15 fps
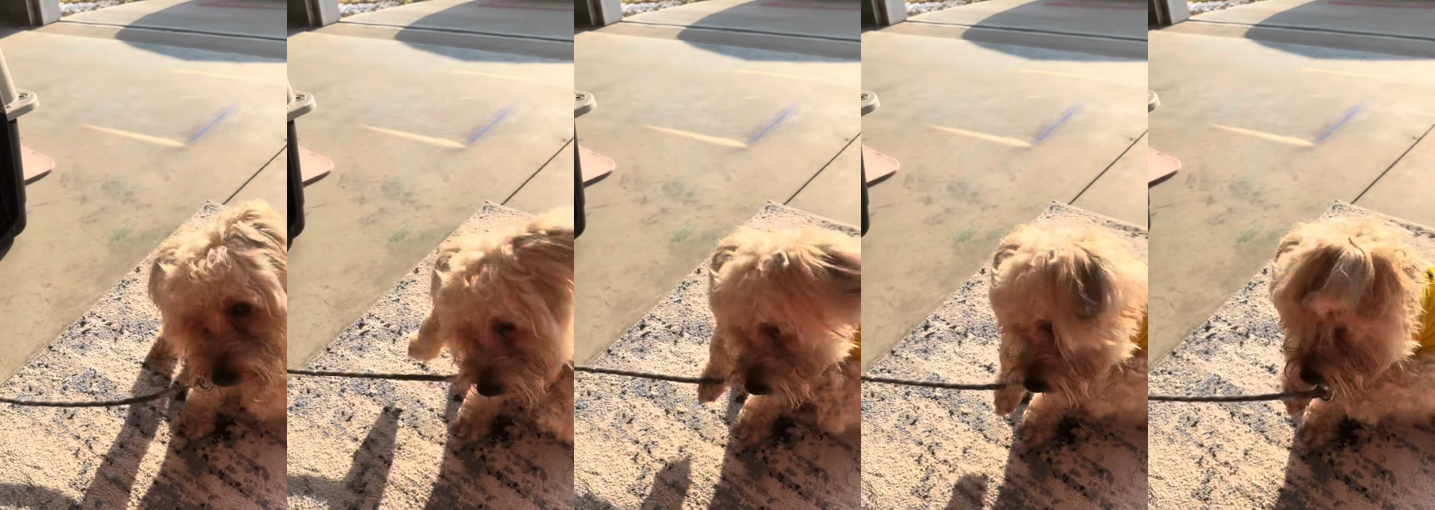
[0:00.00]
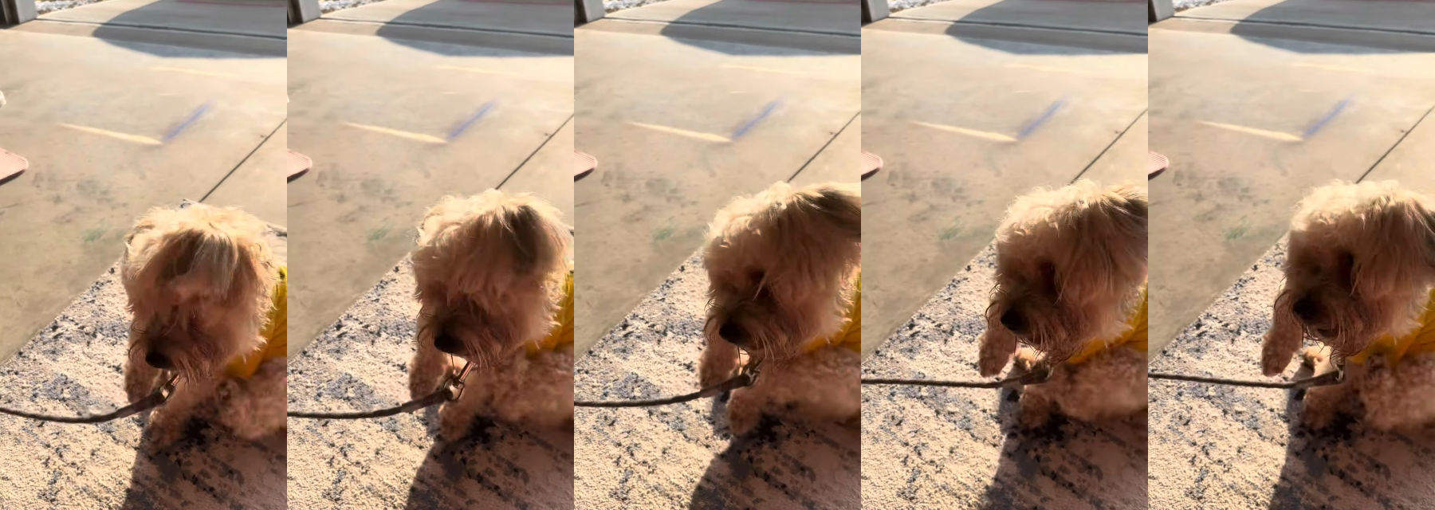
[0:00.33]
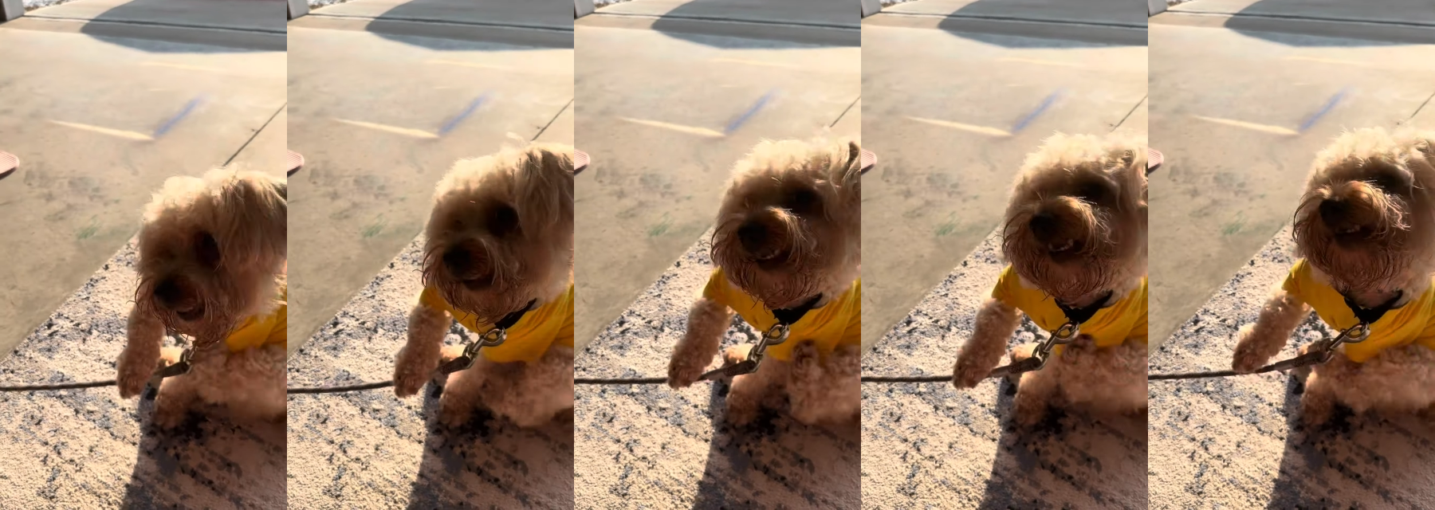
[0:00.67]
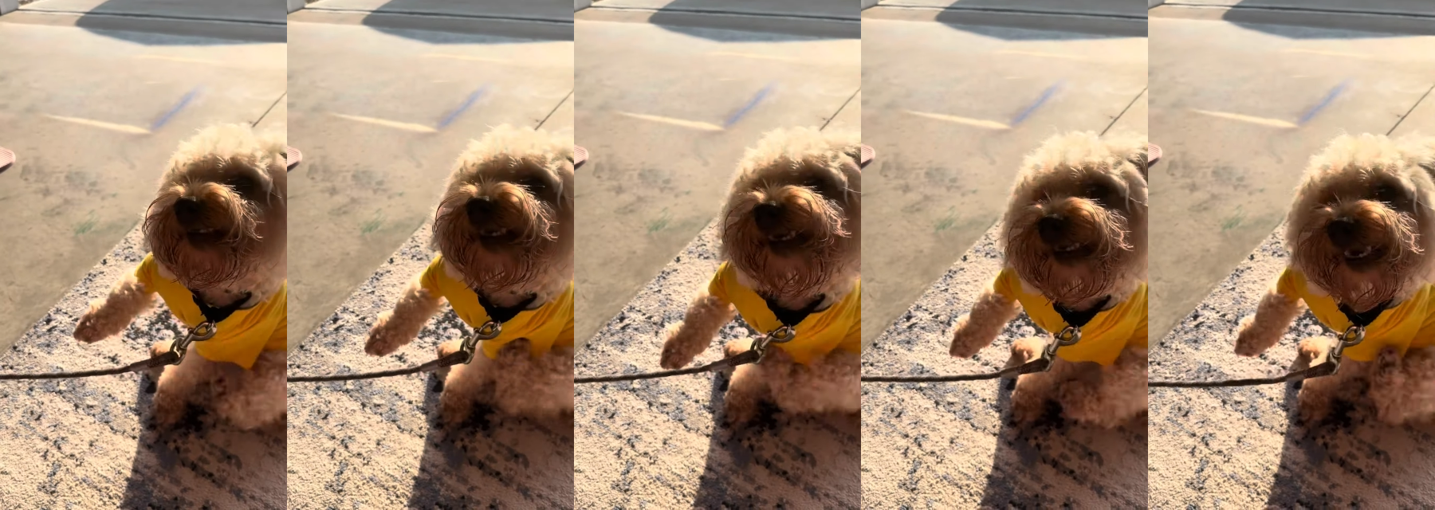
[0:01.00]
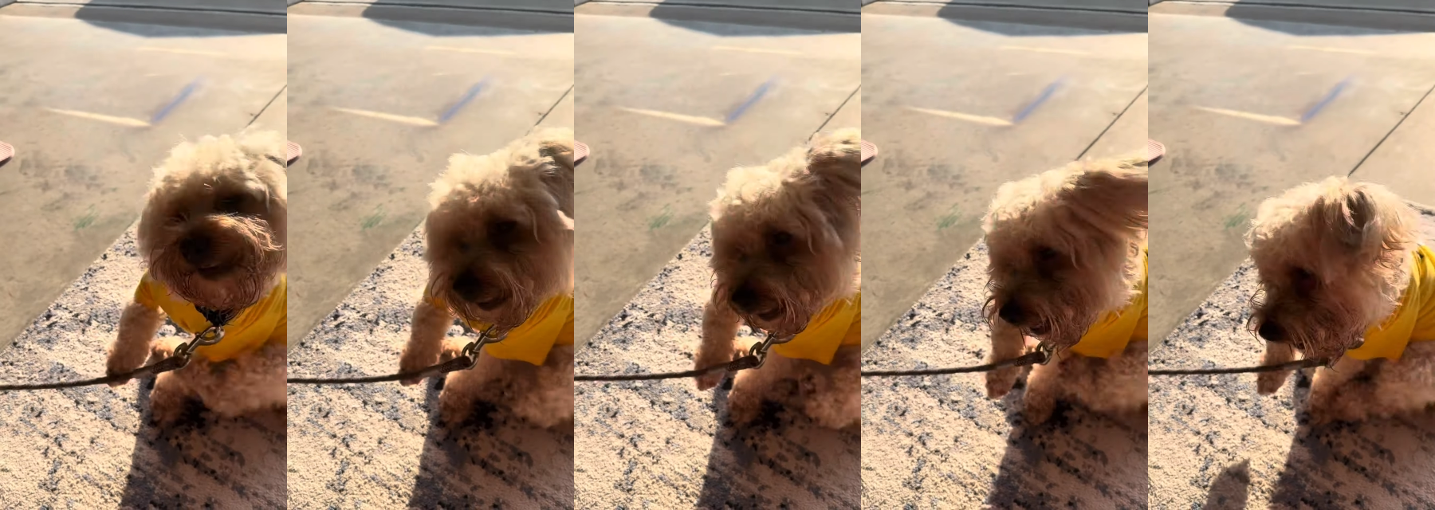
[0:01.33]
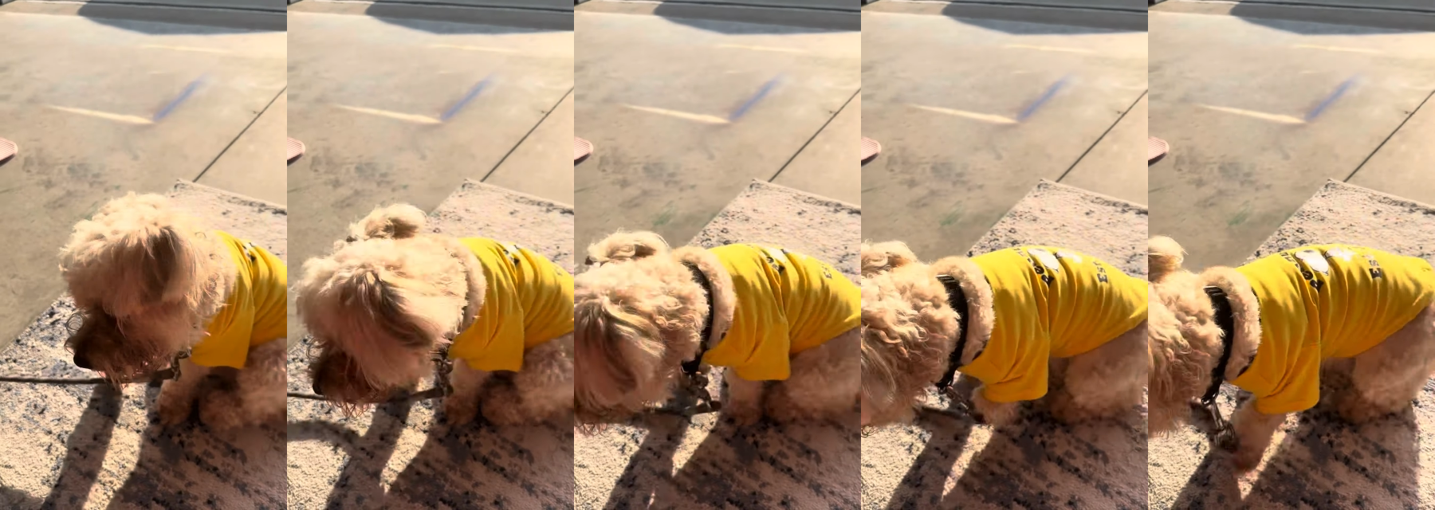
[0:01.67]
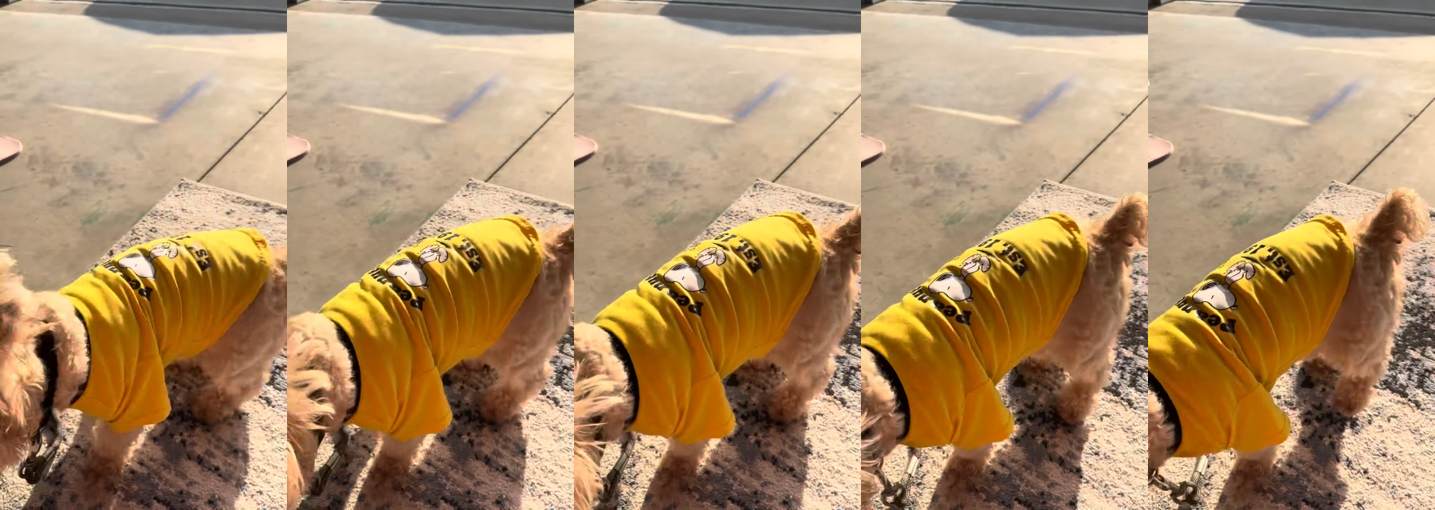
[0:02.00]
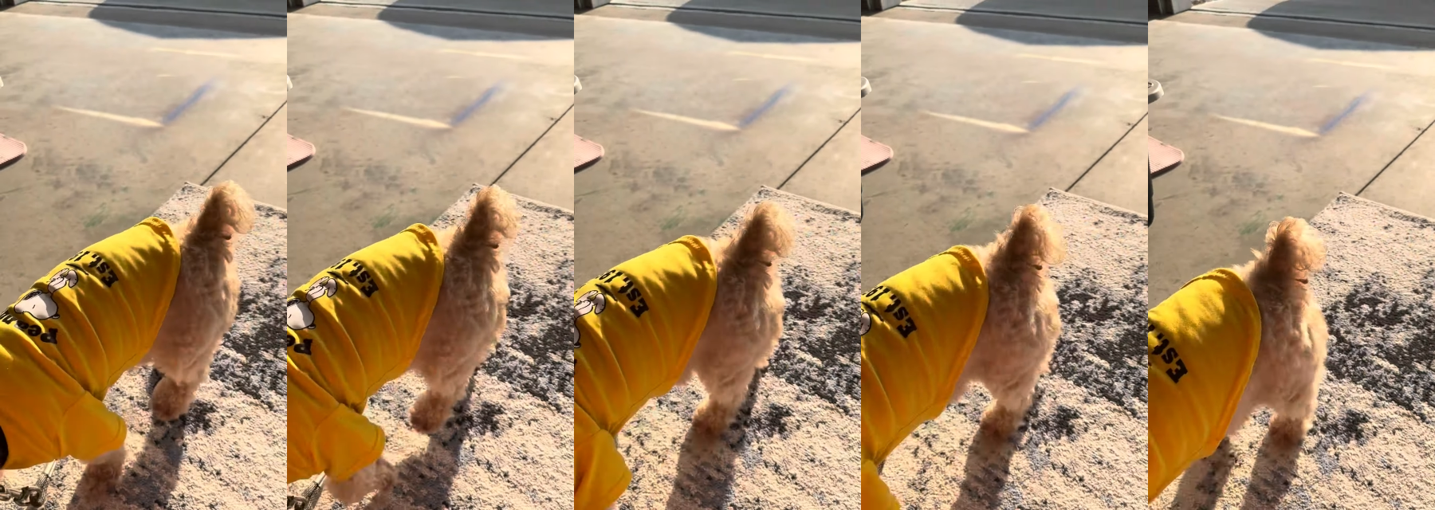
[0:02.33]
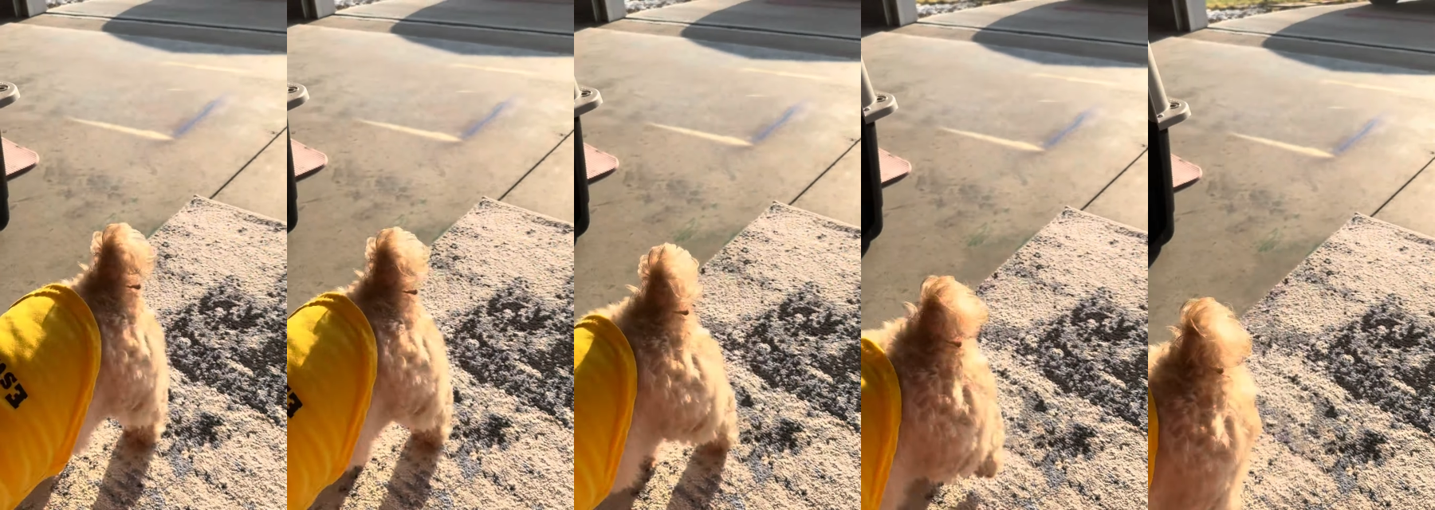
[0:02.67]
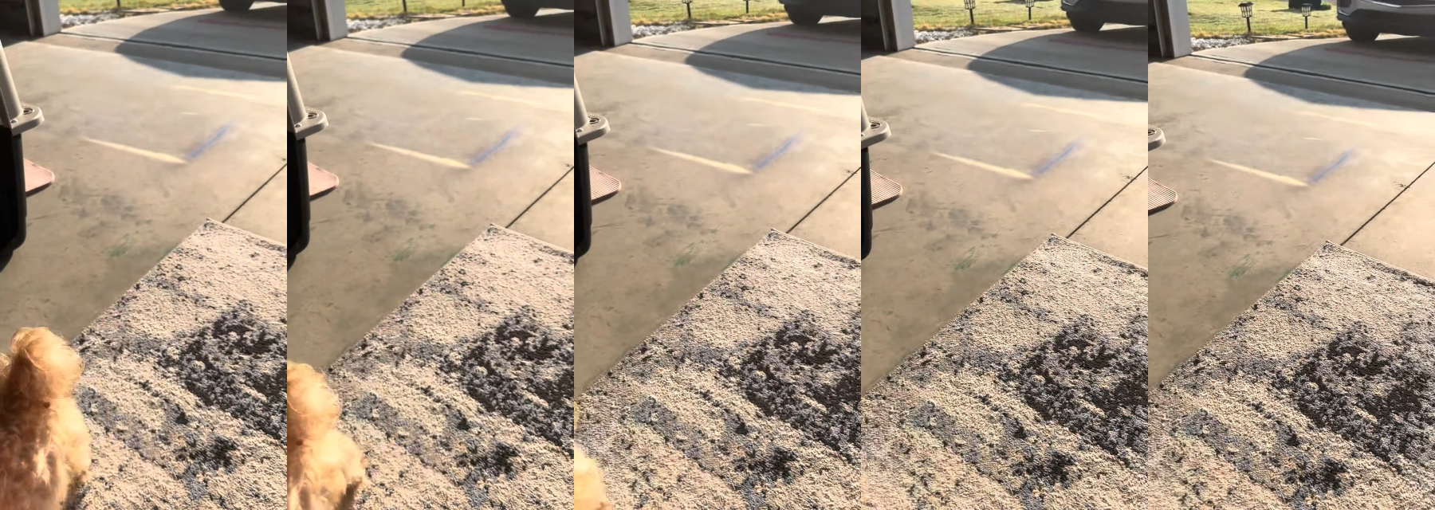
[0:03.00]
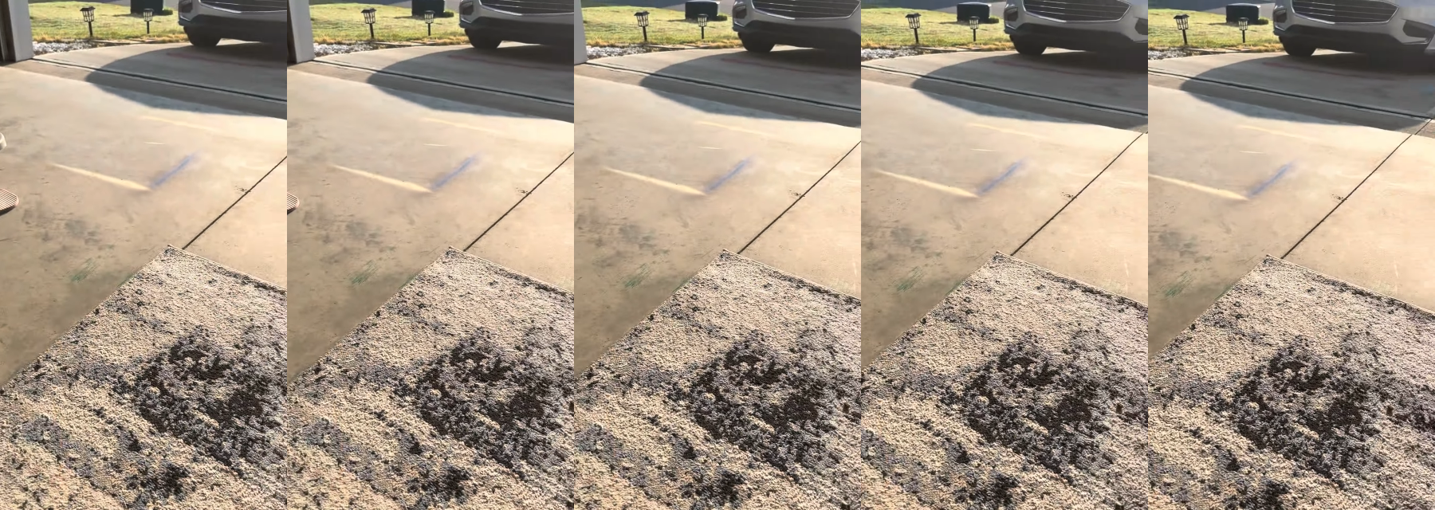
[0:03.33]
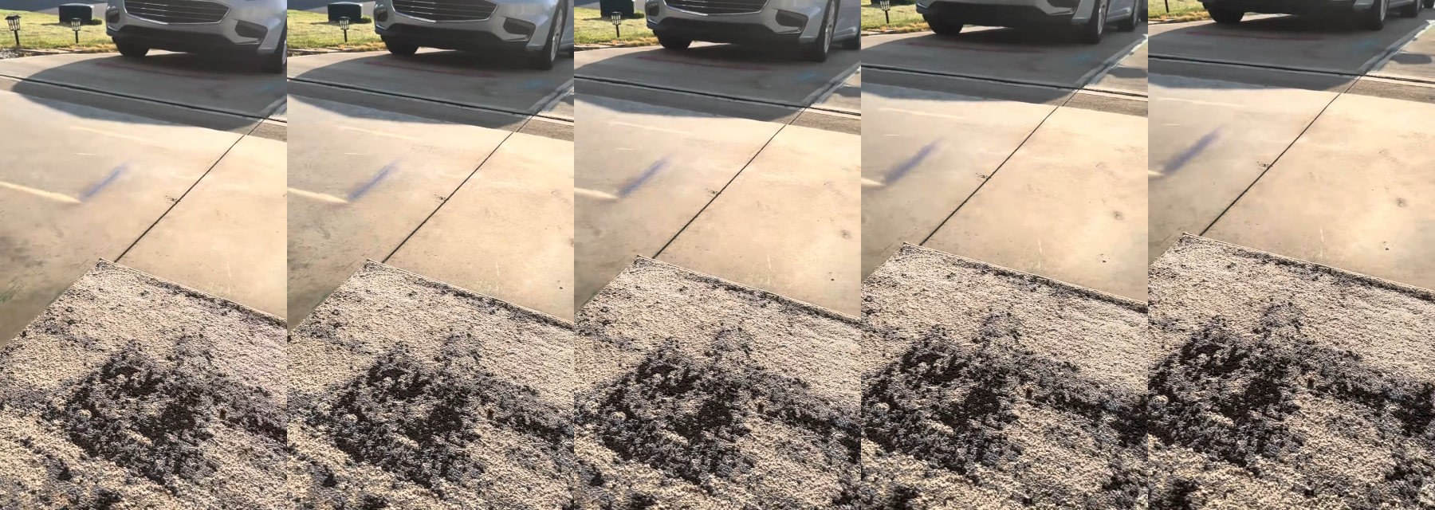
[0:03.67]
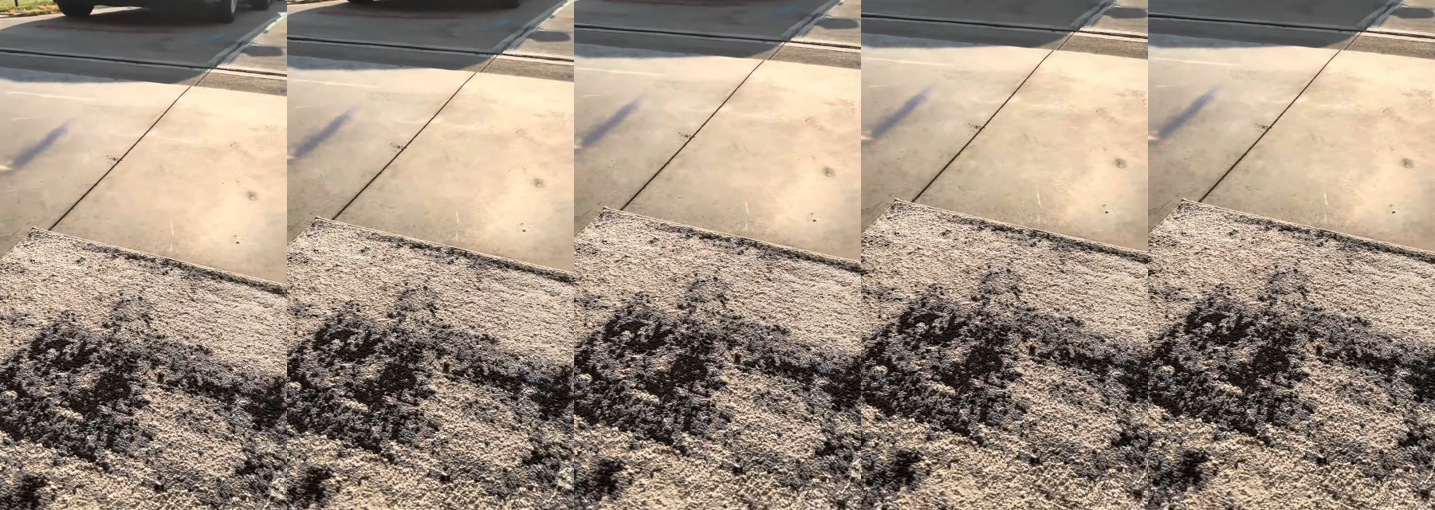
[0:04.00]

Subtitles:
[unreadable: no face in view]